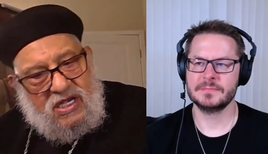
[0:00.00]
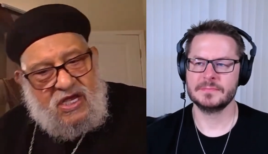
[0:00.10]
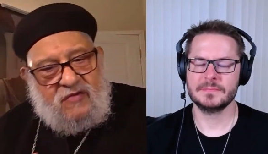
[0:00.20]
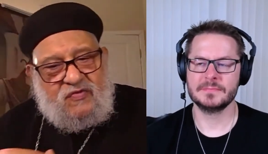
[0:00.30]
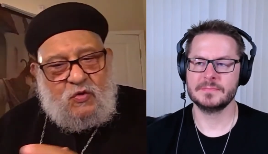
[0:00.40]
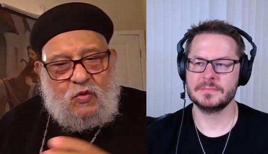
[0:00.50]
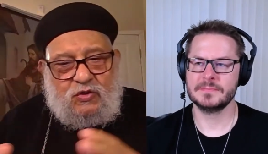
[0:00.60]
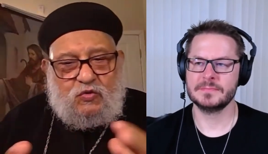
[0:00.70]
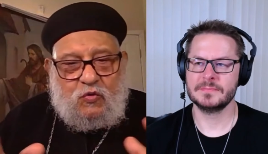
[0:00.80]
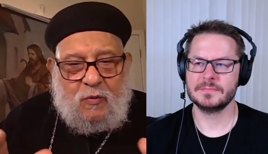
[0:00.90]
Speaker 1: if you
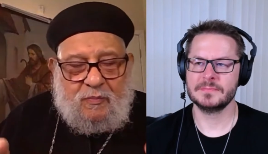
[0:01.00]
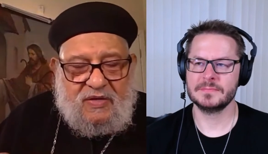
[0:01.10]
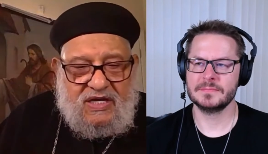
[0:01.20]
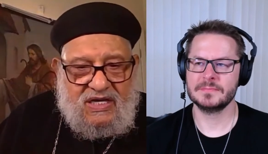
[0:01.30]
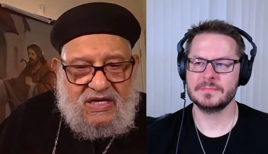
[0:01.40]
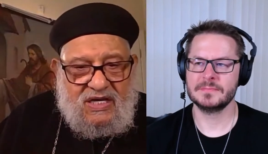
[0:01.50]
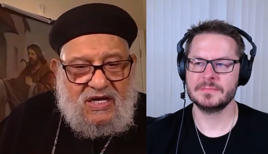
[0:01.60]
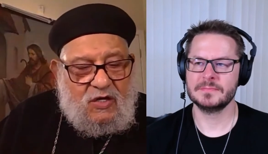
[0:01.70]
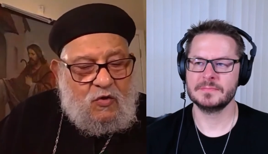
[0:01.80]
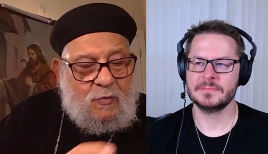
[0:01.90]
want to compare,
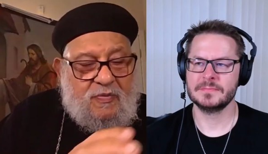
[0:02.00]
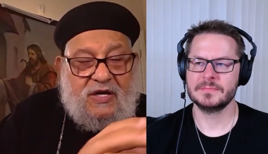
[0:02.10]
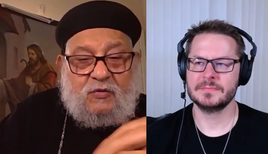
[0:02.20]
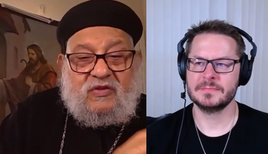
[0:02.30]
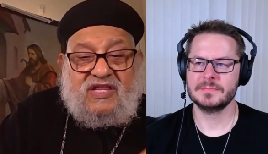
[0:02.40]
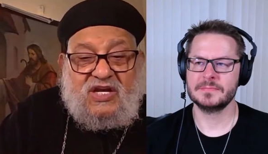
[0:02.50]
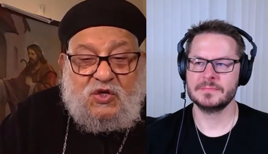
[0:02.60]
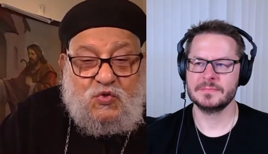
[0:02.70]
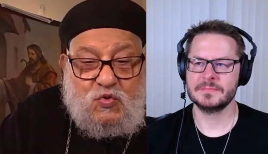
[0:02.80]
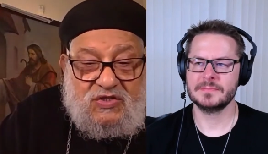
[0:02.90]
compare with the
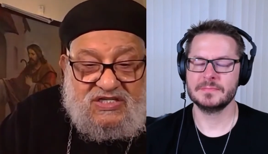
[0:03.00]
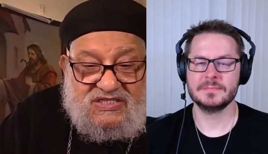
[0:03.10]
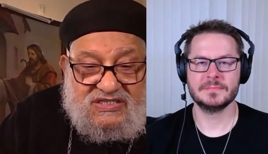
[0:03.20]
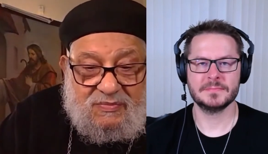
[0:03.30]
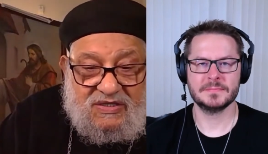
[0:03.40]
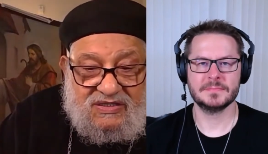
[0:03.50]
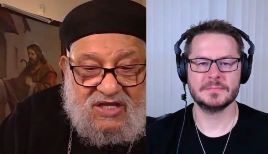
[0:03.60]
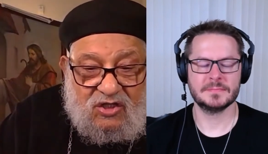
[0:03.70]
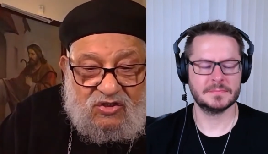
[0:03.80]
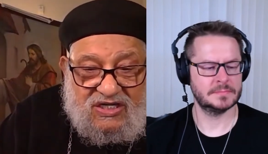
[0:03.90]
New
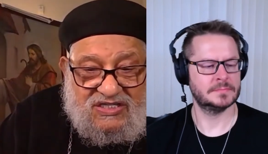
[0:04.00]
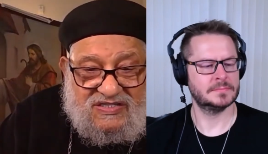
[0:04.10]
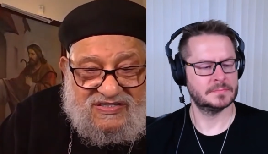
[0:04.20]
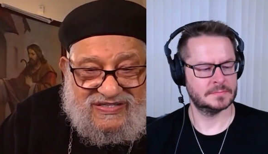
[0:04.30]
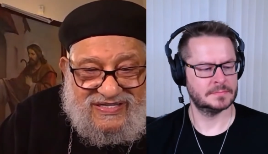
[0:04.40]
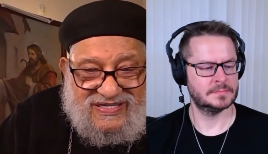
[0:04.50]
Testament doctrines